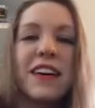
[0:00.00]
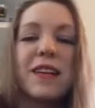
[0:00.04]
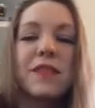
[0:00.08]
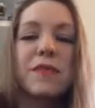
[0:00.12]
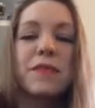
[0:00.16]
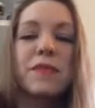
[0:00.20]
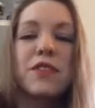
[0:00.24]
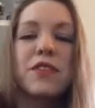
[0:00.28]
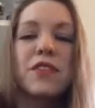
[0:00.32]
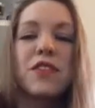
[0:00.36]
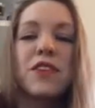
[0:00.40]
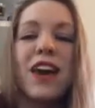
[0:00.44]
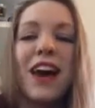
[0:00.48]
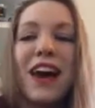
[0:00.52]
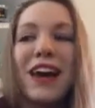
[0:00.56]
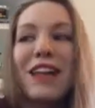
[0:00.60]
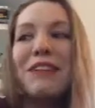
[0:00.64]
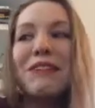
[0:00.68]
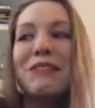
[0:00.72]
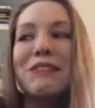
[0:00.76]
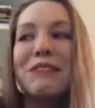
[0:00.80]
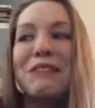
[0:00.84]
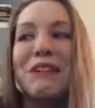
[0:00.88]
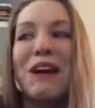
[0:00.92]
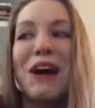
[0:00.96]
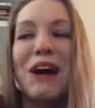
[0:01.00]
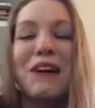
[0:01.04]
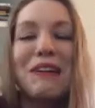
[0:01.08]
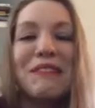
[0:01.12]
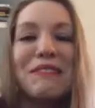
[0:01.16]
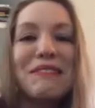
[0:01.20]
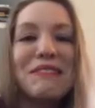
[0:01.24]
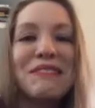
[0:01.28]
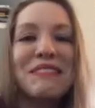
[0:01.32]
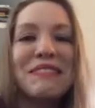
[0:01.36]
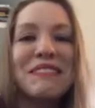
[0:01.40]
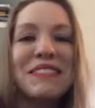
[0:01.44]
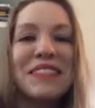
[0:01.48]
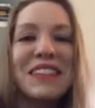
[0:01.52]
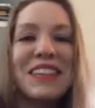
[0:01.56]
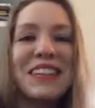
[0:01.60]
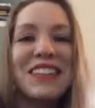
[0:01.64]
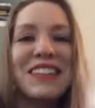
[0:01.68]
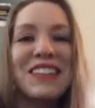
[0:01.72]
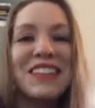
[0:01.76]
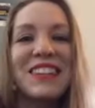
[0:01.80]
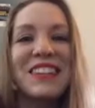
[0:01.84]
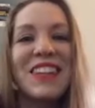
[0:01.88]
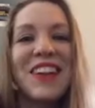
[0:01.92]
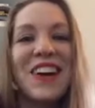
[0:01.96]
So yeah, I learned a lot. I learned a lot